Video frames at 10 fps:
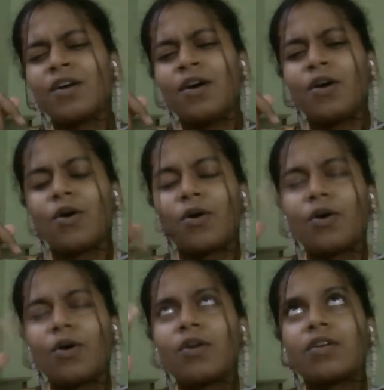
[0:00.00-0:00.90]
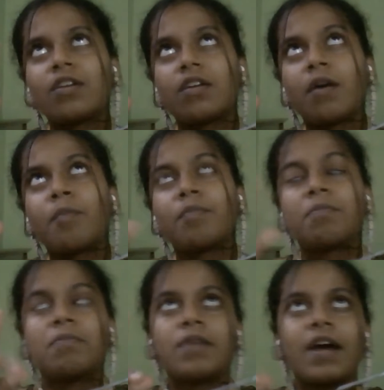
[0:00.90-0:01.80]
on top right
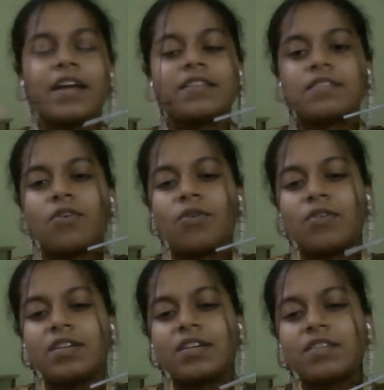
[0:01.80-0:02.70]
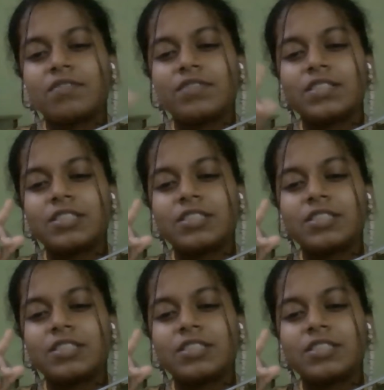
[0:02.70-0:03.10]
corner, which is